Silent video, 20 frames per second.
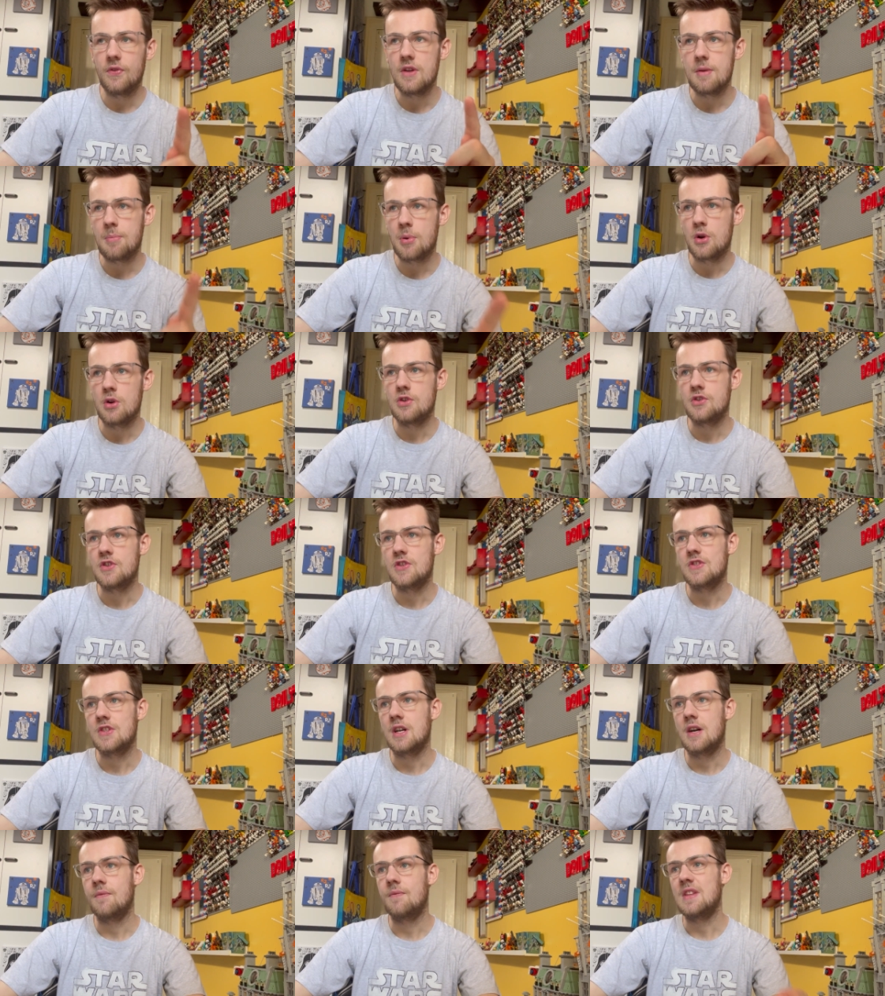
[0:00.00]
the purchase
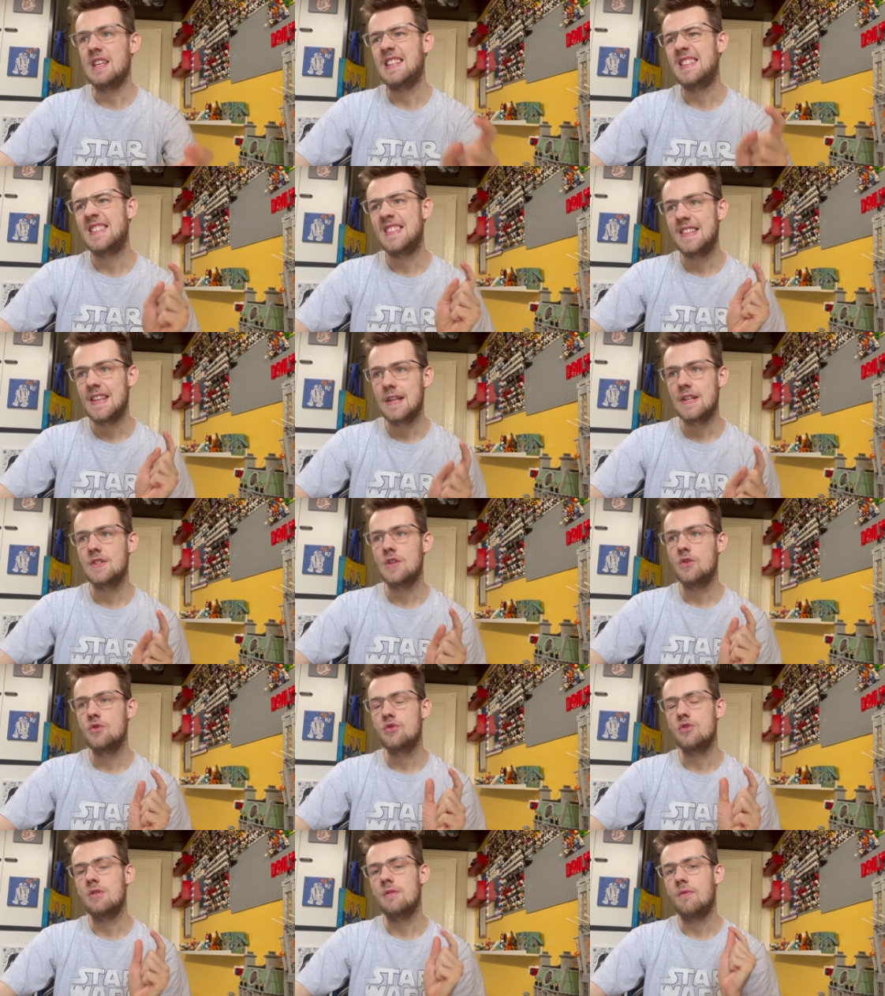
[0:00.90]
of the
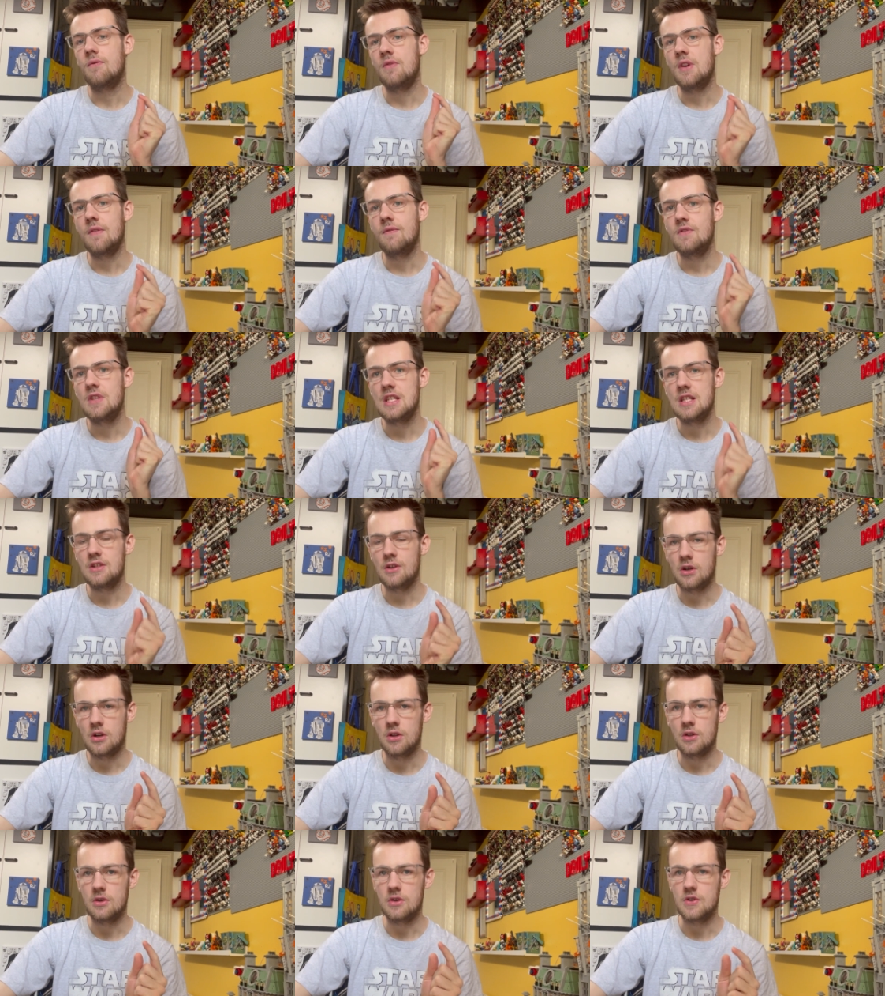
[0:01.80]

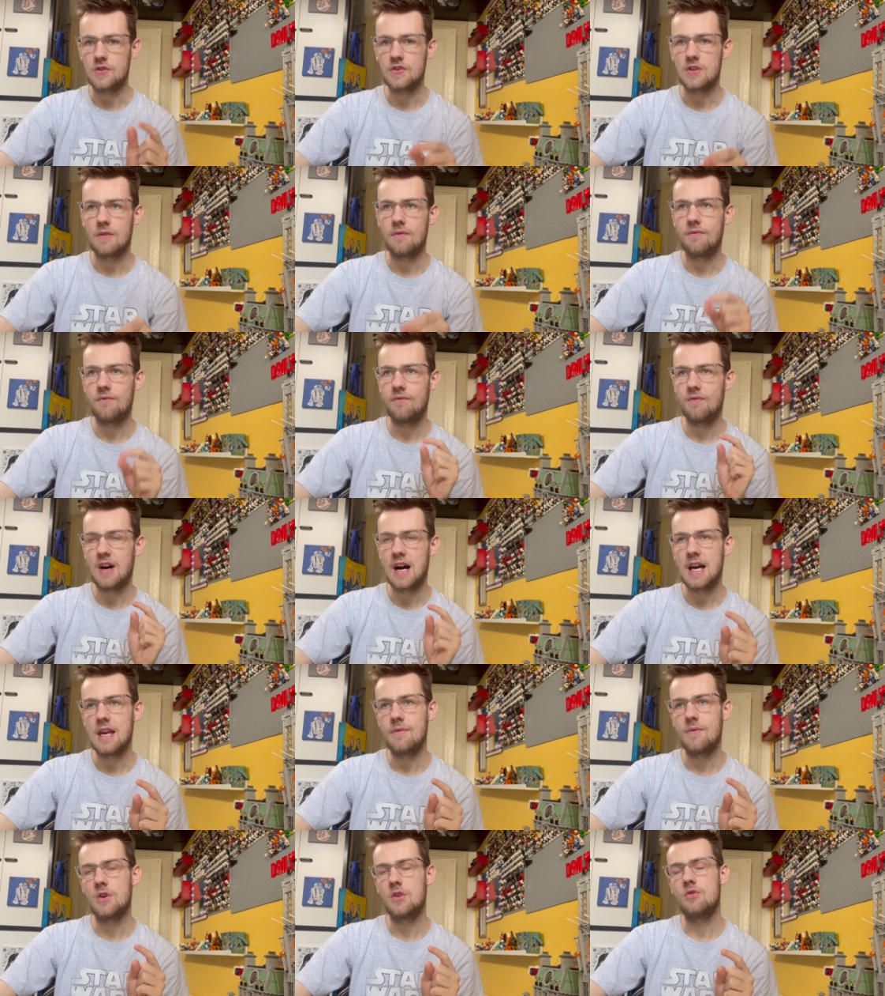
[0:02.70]
$650,
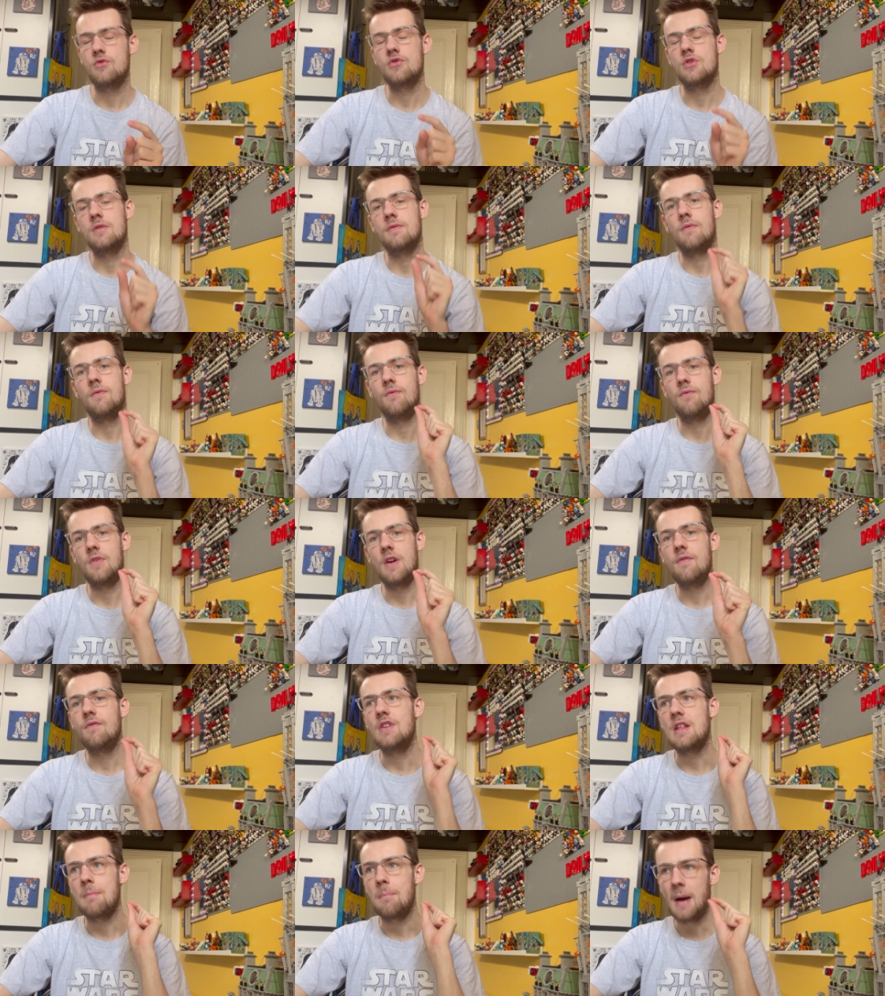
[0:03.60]

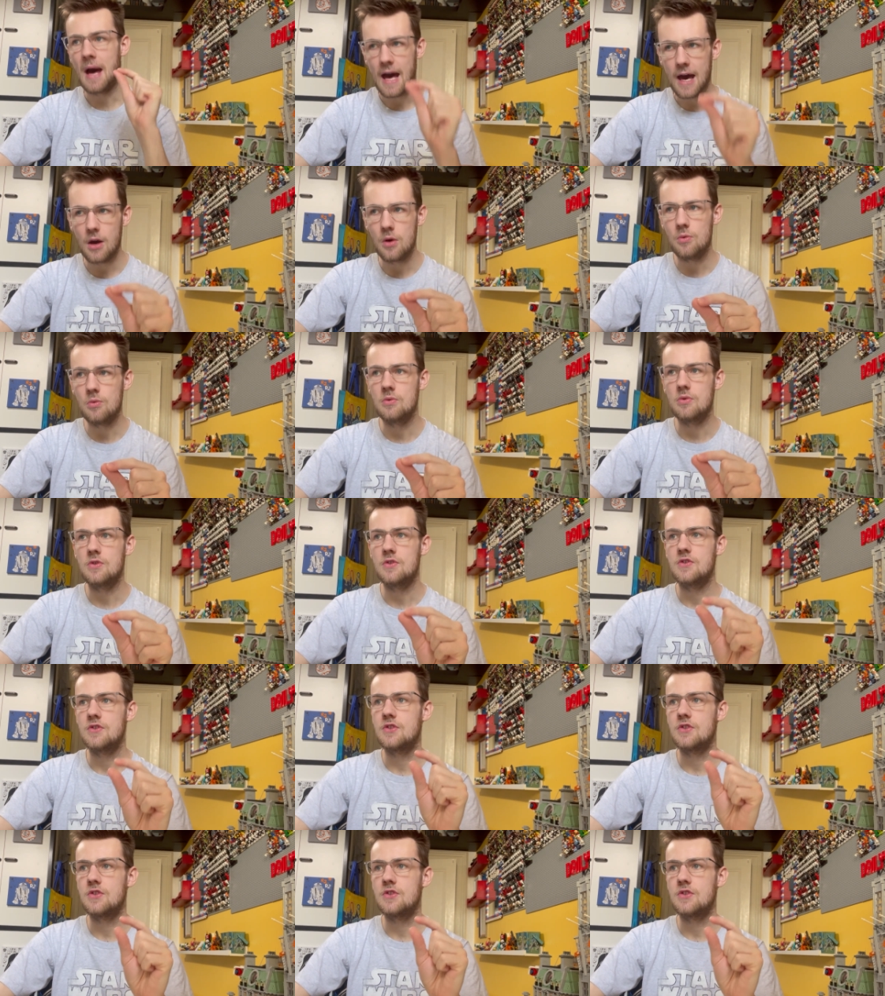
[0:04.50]
550 pounds